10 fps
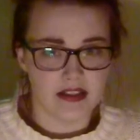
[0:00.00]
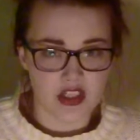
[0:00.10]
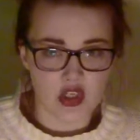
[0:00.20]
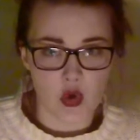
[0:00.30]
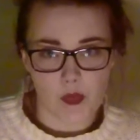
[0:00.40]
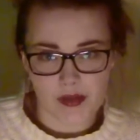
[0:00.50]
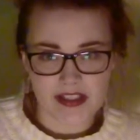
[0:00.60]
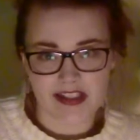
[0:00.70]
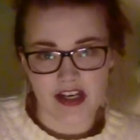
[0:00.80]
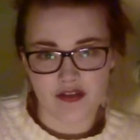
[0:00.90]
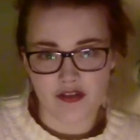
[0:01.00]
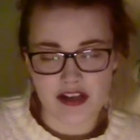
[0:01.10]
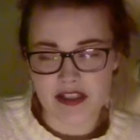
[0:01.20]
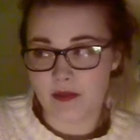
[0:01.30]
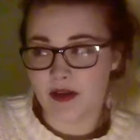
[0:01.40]
You know, it's kind of
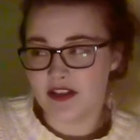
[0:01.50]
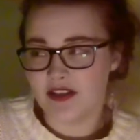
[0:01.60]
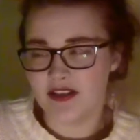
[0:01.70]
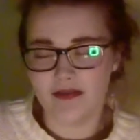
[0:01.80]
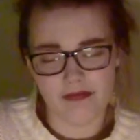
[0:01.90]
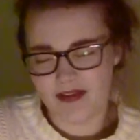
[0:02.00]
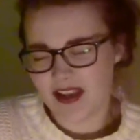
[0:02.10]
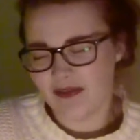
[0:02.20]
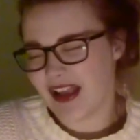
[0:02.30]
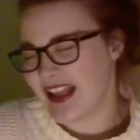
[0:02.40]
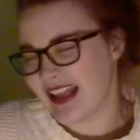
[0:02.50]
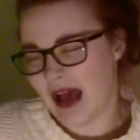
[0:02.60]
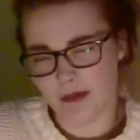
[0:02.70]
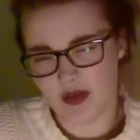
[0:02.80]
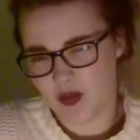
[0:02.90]
crazy, but stuff like that
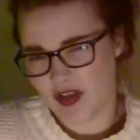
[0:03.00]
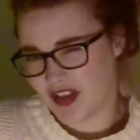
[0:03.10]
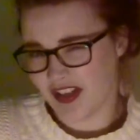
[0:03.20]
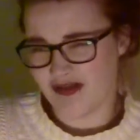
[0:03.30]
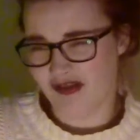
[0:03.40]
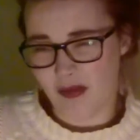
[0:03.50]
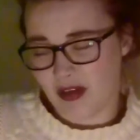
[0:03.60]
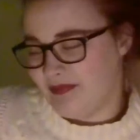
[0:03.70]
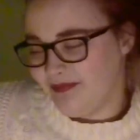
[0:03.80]
happens when you study drama.